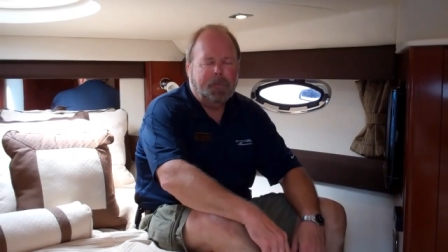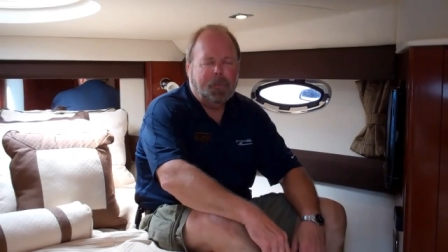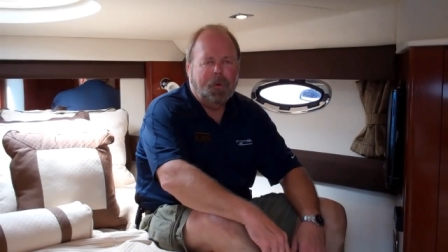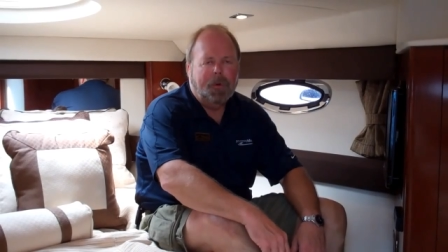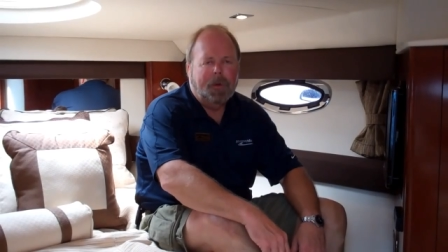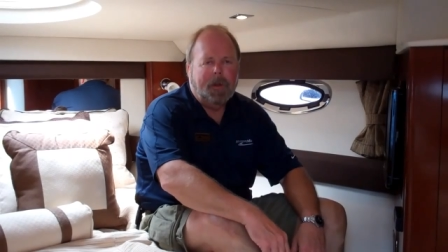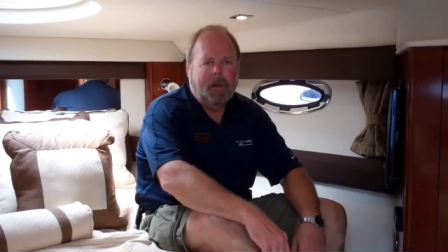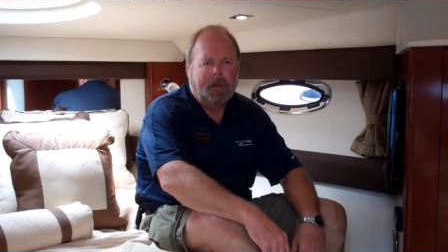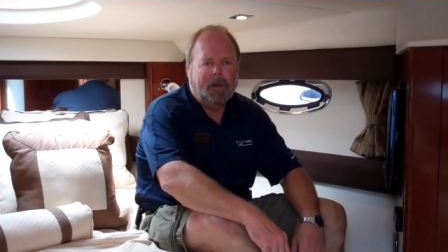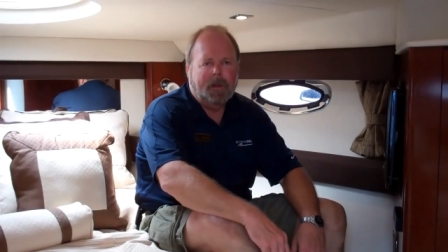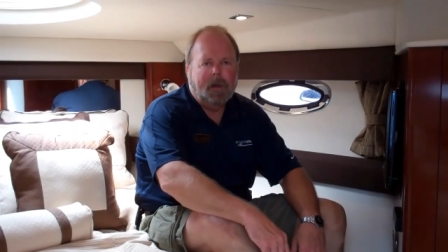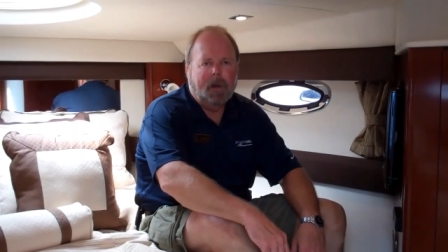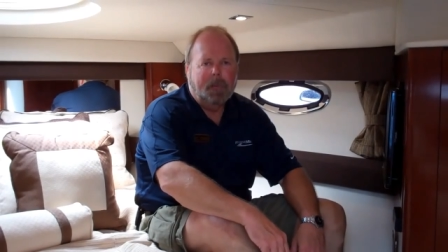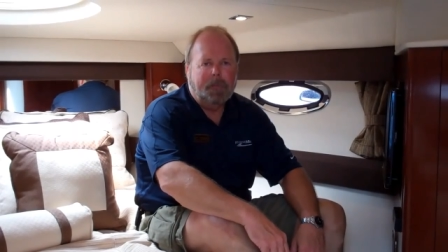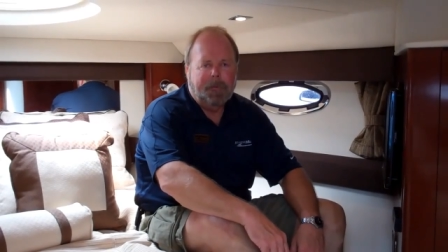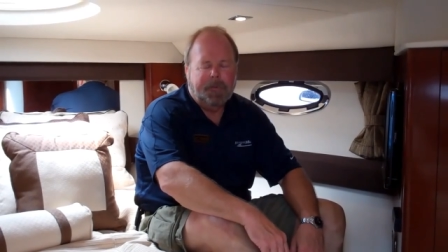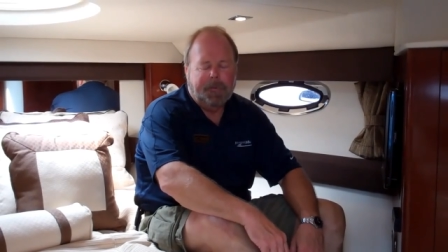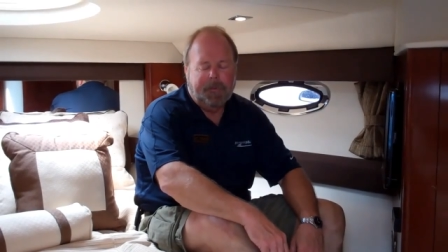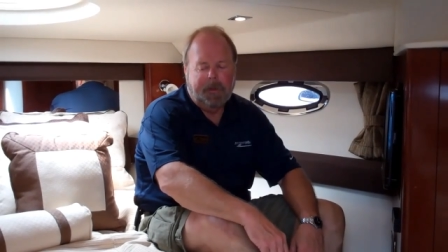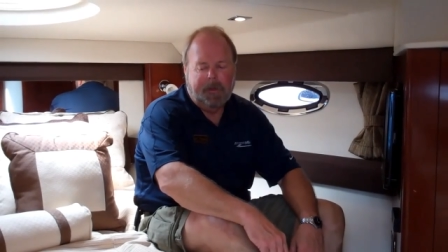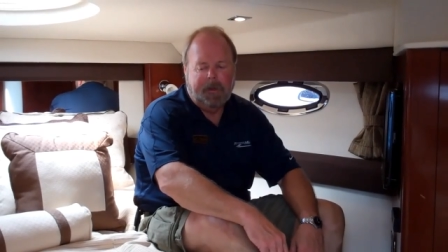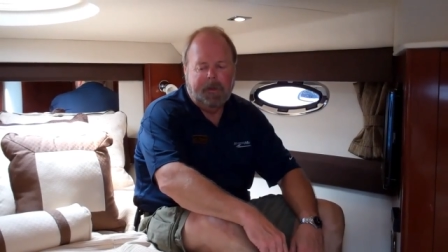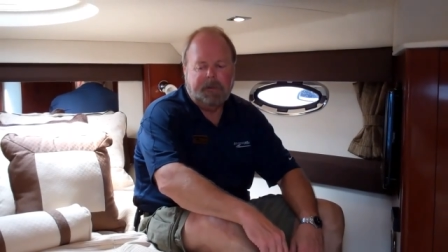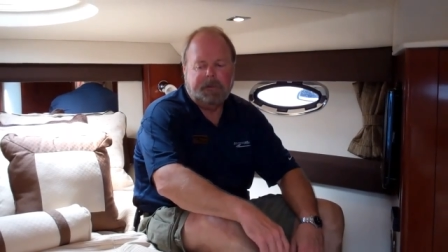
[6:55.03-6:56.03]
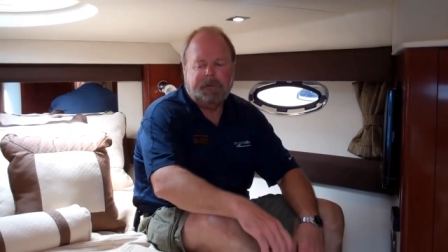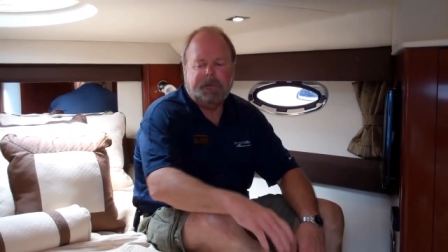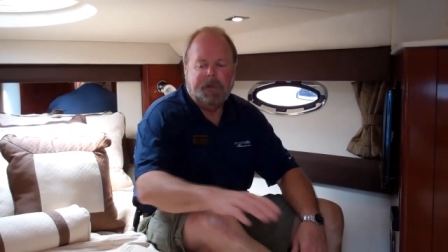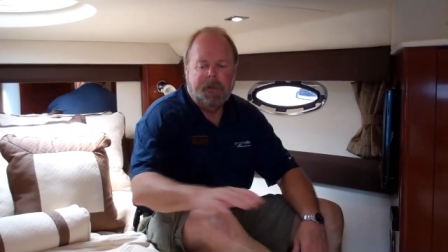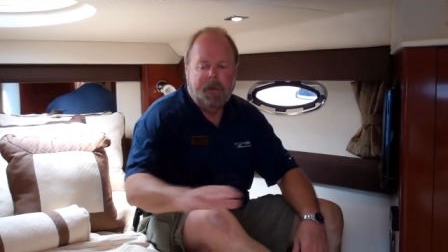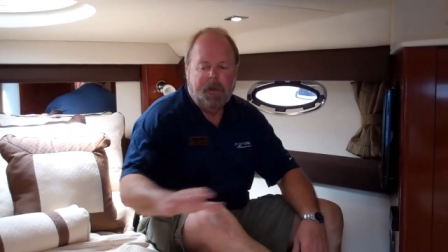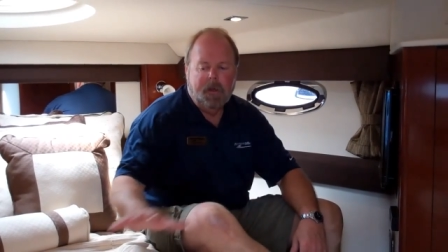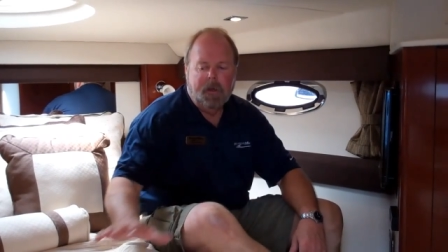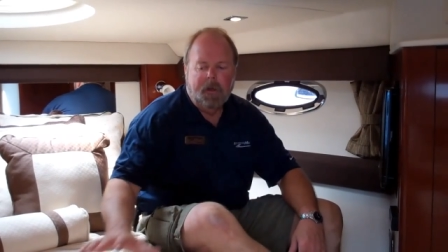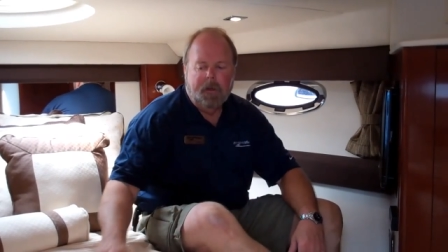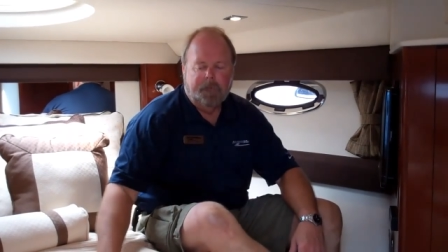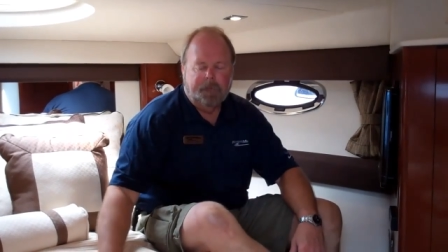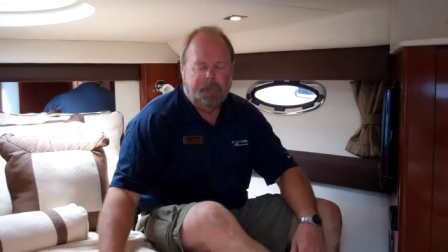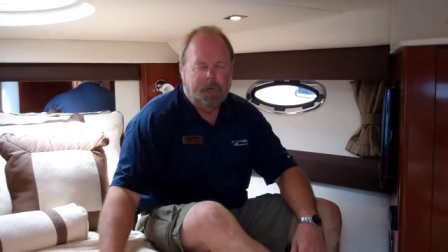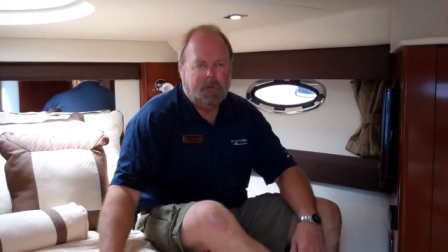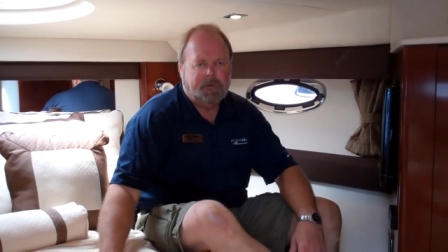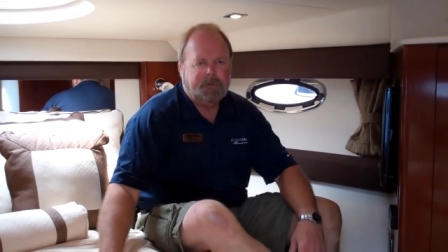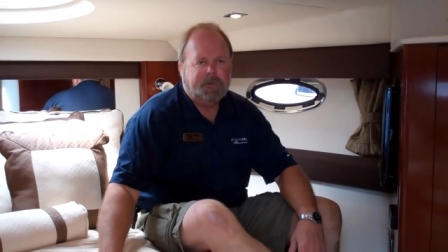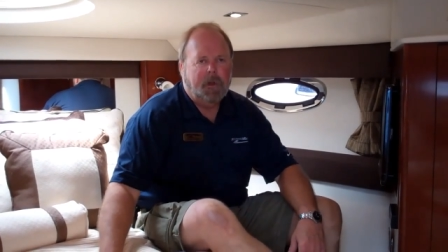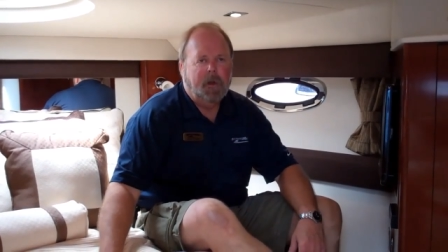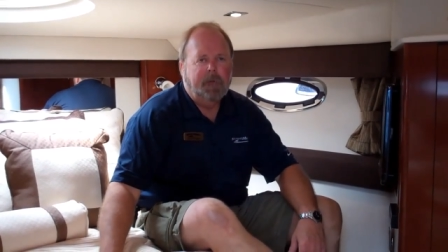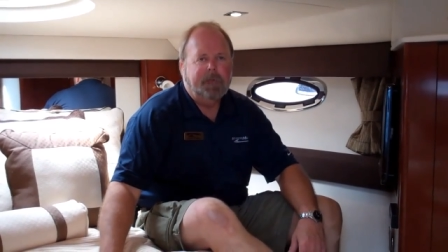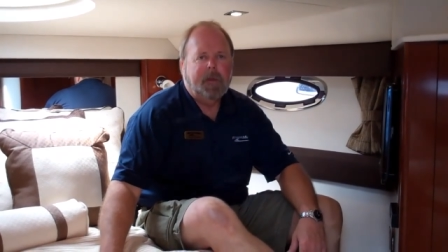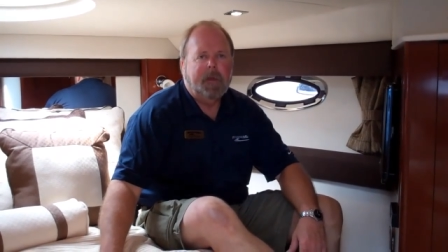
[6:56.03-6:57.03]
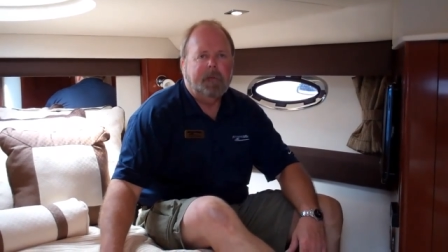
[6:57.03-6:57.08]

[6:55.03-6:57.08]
point out a couple things. First off,